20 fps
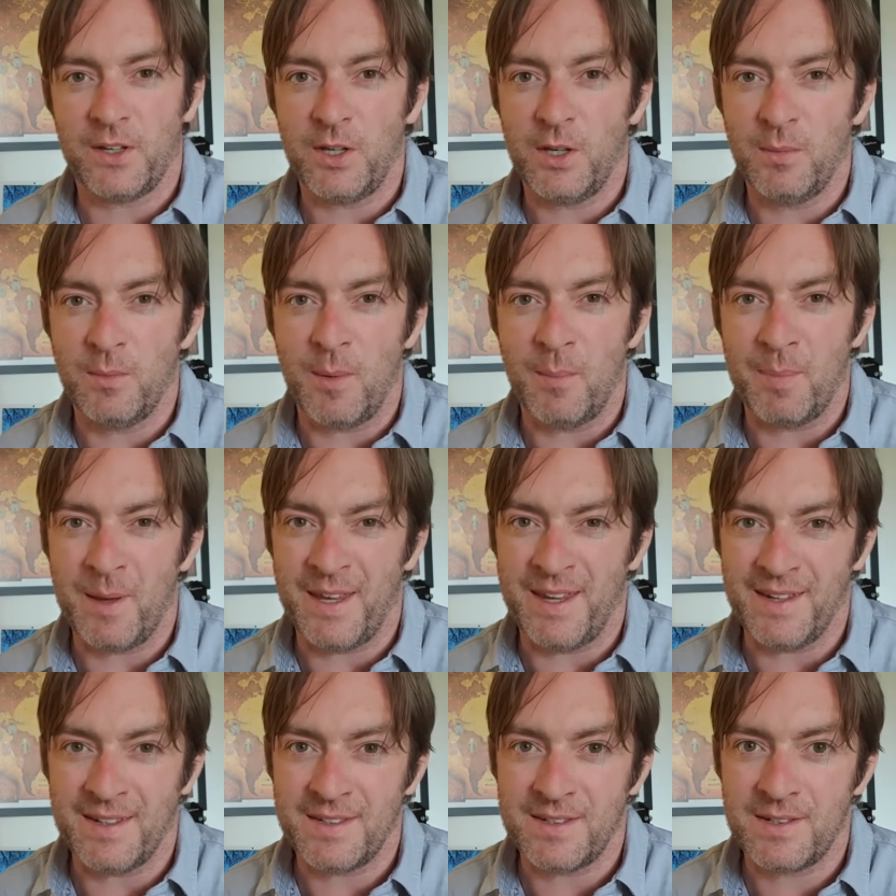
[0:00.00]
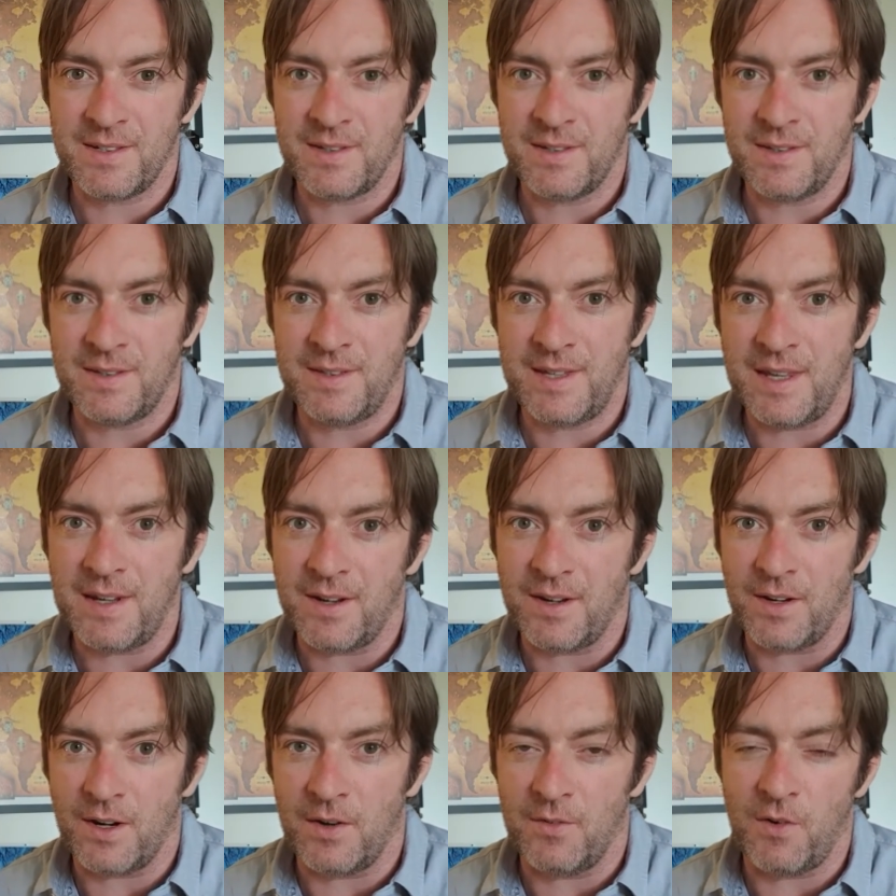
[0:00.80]
human beings
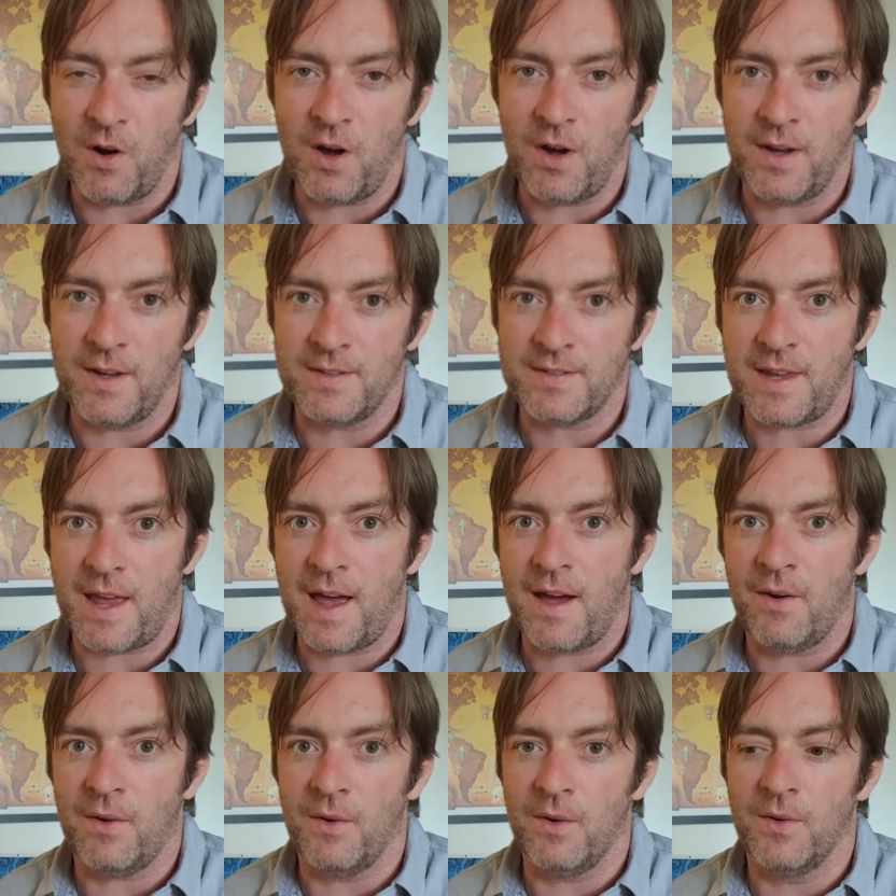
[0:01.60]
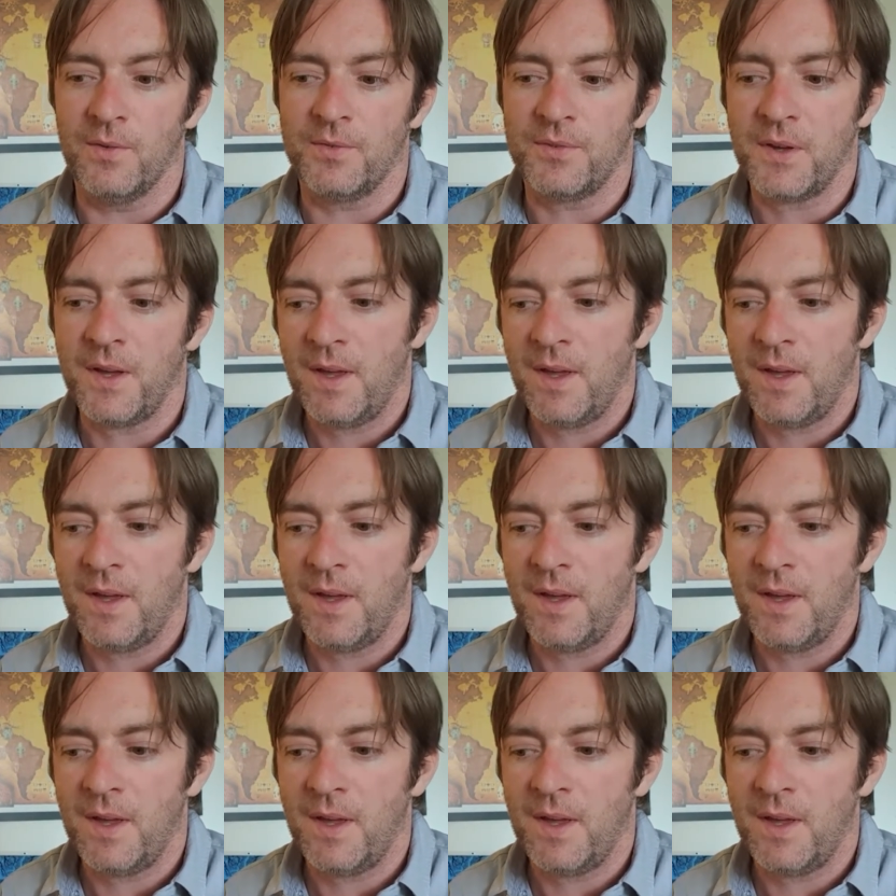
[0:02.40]
didn't arise out of